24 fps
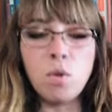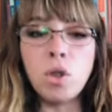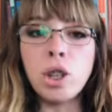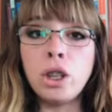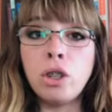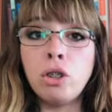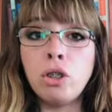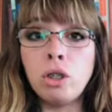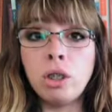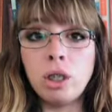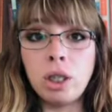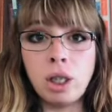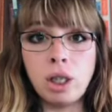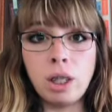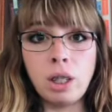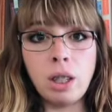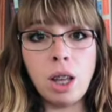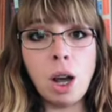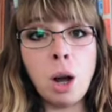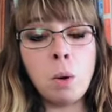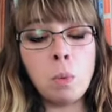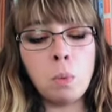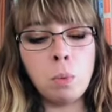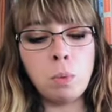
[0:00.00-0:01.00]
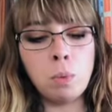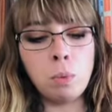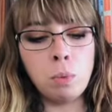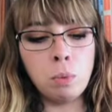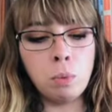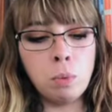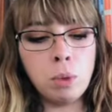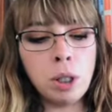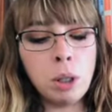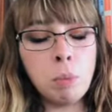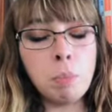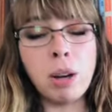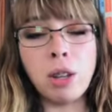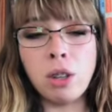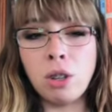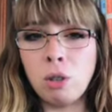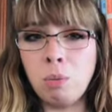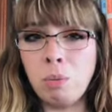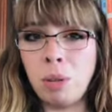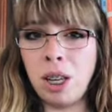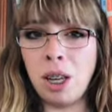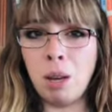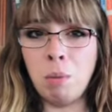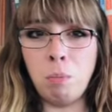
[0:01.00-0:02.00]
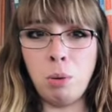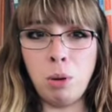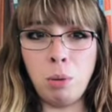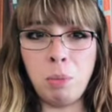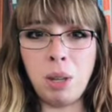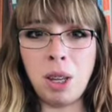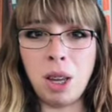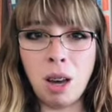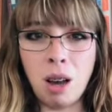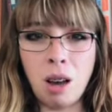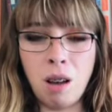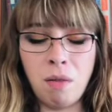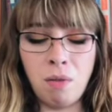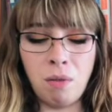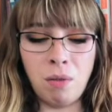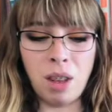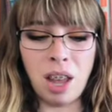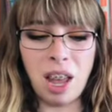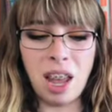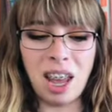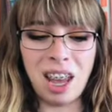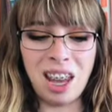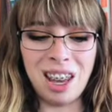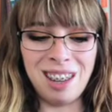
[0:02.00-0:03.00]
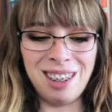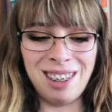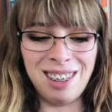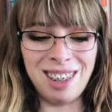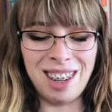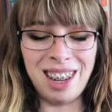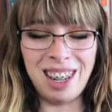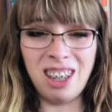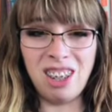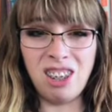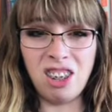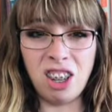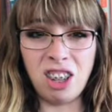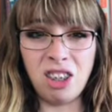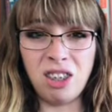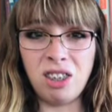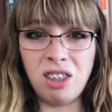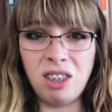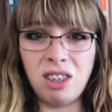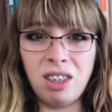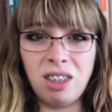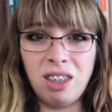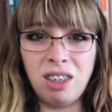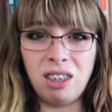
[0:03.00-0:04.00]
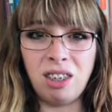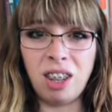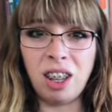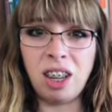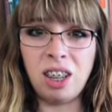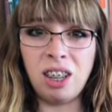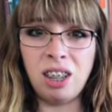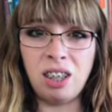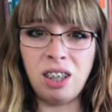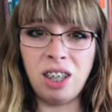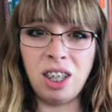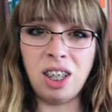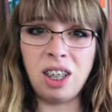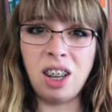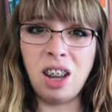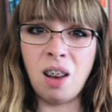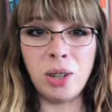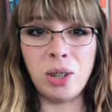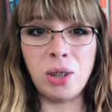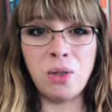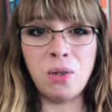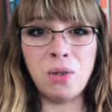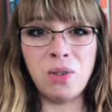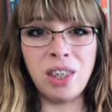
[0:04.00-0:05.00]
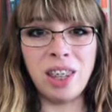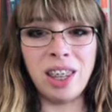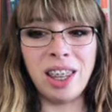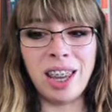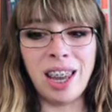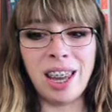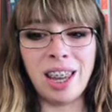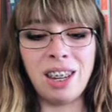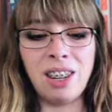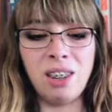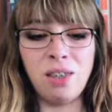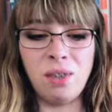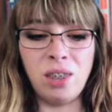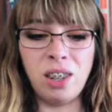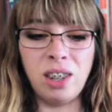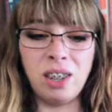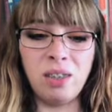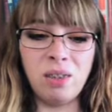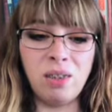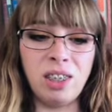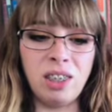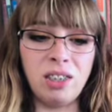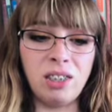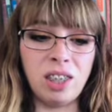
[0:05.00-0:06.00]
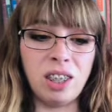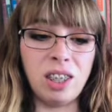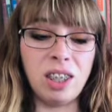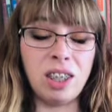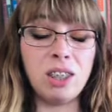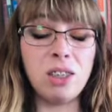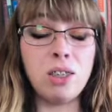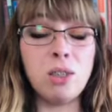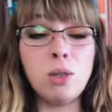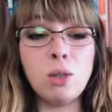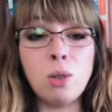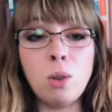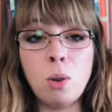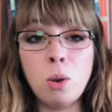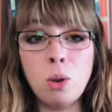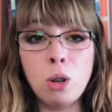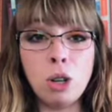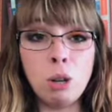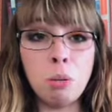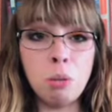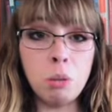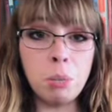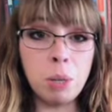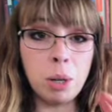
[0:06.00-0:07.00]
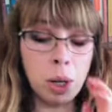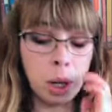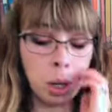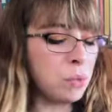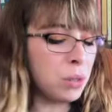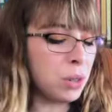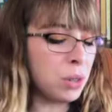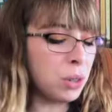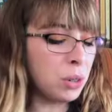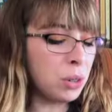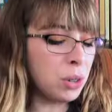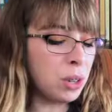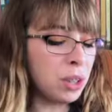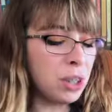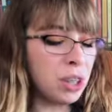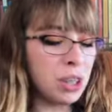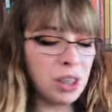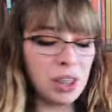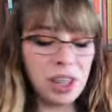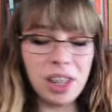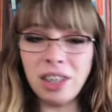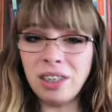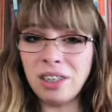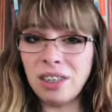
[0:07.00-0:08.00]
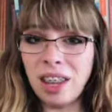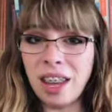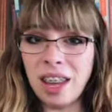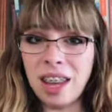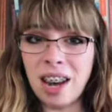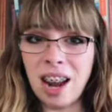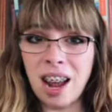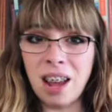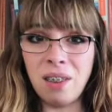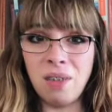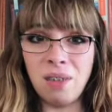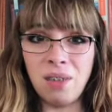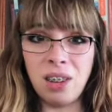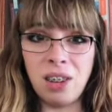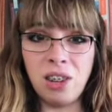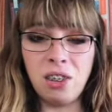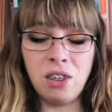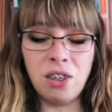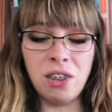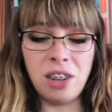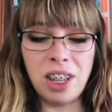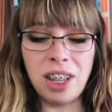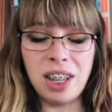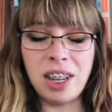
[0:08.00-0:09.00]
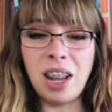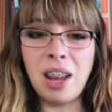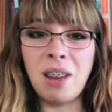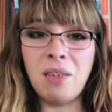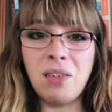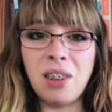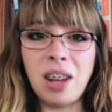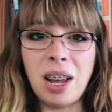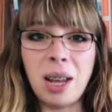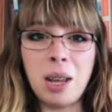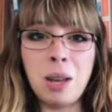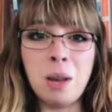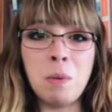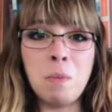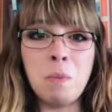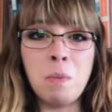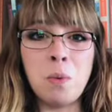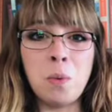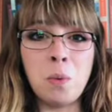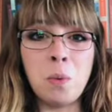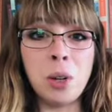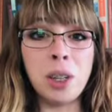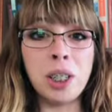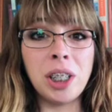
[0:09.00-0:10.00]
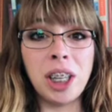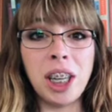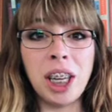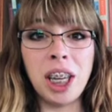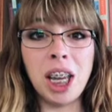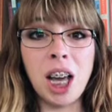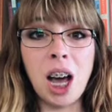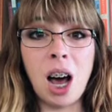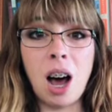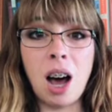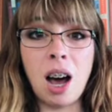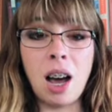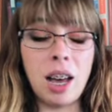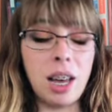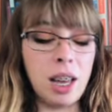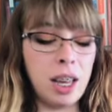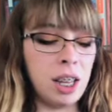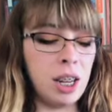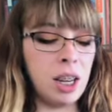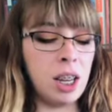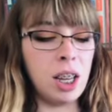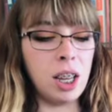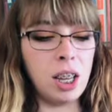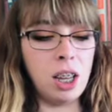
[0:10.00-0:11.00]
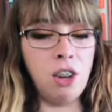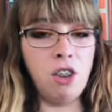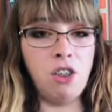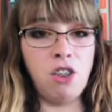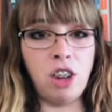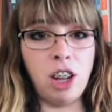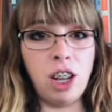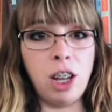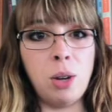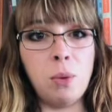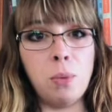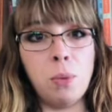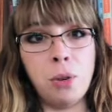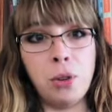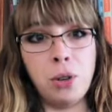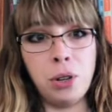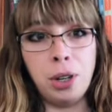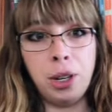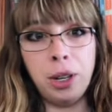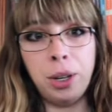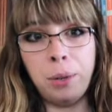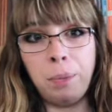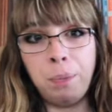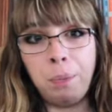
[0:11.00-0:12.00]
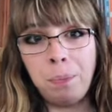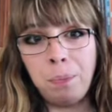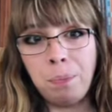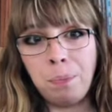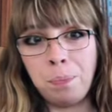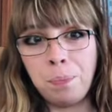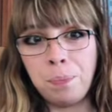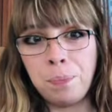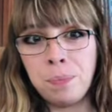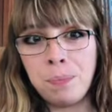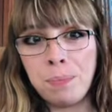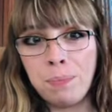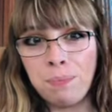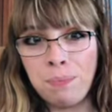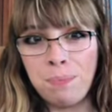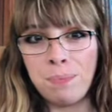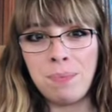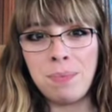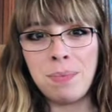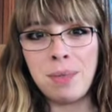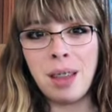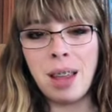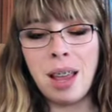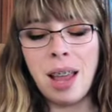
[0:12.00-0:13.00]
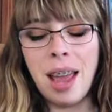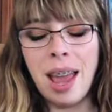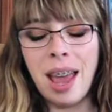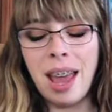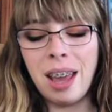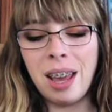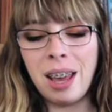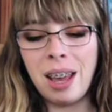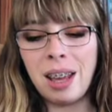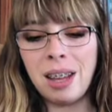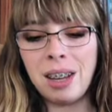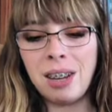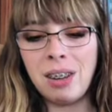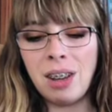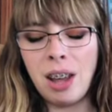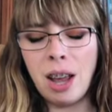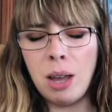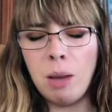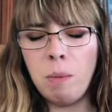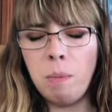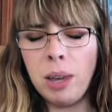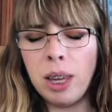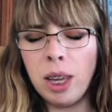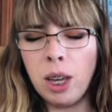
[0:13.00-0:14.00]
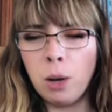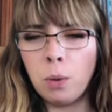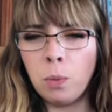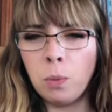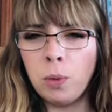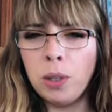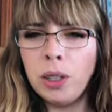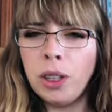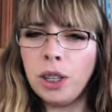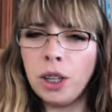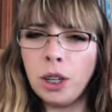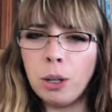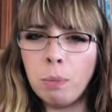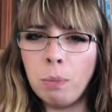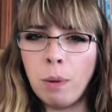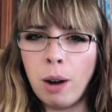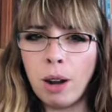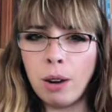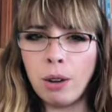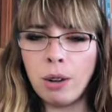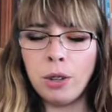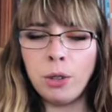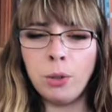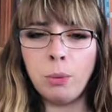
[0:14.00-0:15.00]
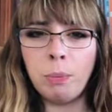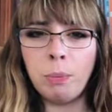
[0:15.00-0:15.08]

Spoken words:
So that really bothered me and put me off, and I just decided to DNF. I don't feel like I can definitively say like, this is a horrible book. Those are all the things that I finished or DNF'd. I am working on Jade War, and I'm making really good progress